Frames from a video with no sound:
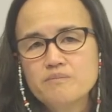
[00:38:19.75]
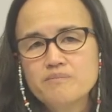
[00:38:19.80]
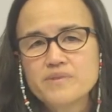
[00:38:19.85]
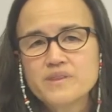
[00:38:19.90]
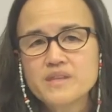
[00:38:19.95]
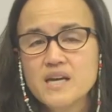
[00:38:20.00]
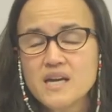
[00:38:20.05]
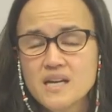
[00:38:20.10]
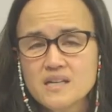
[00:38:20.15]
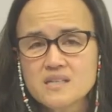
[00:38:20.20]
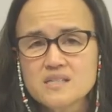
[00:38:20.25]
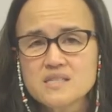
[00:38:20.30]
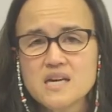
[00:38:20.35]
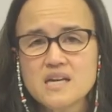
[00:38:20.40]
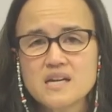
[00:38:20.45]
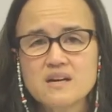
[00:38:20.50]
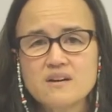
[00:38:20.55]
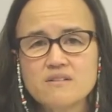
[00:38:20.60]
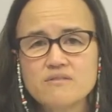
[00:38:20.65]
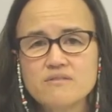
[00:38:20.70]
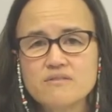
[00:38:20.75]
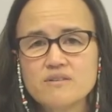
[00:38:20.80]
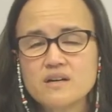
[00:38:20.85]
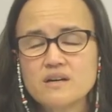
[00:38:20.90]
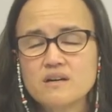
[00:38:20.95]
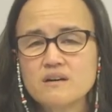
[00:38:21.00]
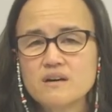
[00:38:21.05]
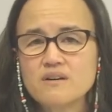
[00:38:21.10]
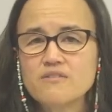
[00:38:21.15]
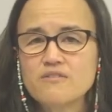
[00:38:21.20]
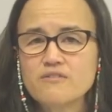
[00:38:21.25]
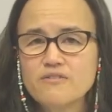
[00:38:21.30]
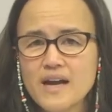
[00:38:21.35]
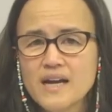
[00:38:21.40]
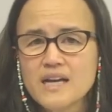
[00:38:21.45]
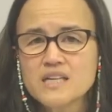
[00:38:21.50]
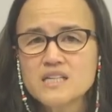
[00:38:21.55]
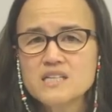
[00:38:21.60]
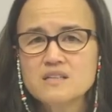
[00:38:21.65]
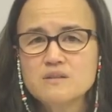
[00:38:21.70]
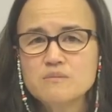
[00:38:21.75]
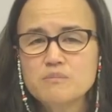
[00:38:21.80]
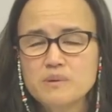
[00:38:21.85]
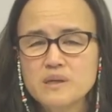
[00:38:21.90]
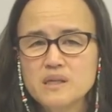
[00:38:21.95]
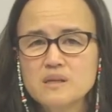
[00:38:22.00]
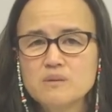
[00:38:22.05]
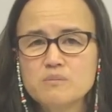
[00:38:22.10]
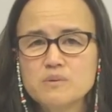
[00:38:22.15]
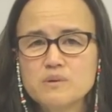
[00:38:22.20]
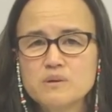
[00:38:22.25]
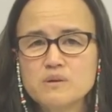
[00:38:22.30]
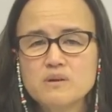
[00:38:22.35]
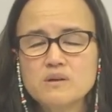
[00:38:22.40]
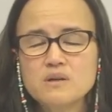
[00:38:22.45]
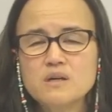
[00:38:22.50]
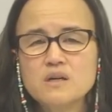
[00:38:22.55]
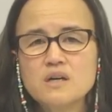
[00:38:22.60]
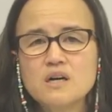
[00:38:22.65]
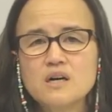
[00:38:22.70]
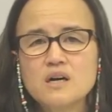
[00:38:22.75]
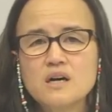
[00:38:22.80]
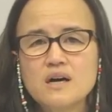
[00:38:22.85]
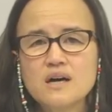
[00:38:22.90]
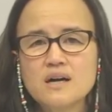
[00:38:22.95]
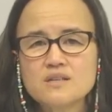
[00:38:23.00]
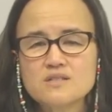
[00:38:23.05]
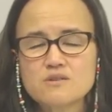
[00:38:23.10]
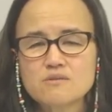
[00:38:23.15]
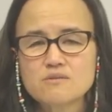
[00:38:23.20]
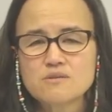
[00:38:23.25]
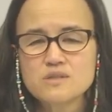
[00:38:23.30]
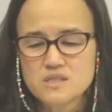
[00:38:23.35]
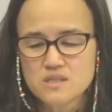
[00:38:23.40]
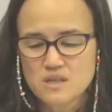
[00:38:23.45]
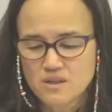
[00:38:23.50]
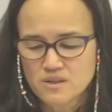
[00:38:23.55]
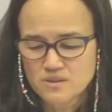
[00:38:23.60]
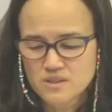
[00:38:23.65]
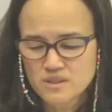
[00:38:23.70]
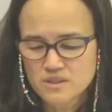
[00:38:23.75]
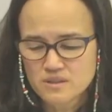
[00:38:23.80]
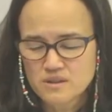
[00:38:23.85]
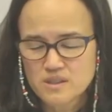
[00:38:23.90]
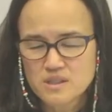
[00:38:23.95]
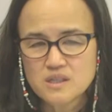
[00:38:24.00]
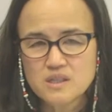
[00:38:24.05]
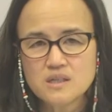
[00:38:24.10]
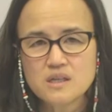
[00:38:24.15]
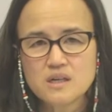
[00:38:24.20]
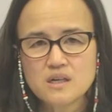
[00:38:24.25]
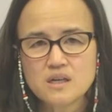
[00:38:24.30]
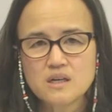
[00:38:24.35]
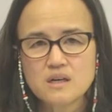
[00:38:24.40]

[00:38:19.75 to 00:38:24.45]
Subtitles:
things that have affected people as a result of the